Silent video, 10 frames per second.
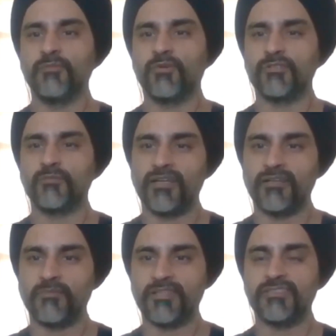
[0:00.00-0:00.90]
Because
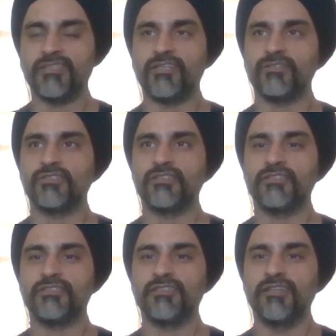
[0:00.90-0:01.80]
my CIS
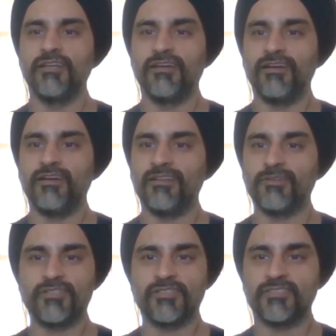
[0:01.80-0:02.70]
is,
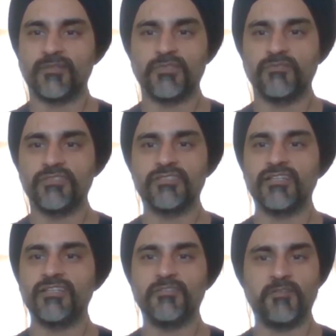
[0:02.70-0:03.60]
this is something which is
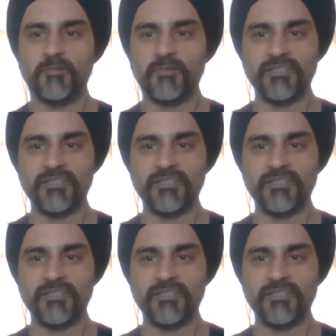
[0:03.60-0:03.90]
readily available.